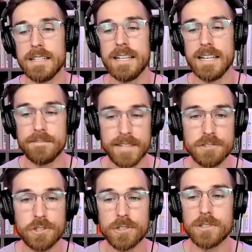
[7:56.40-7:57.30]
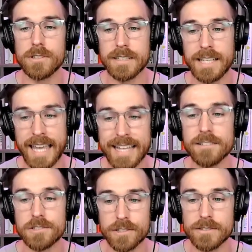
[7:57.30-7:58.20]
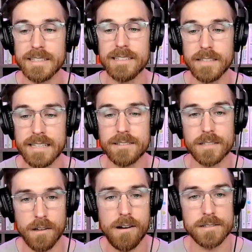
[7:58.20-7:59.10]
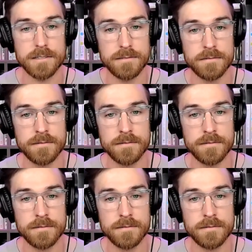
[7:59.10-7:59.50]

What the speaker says: Adventure can certainly lead to loss.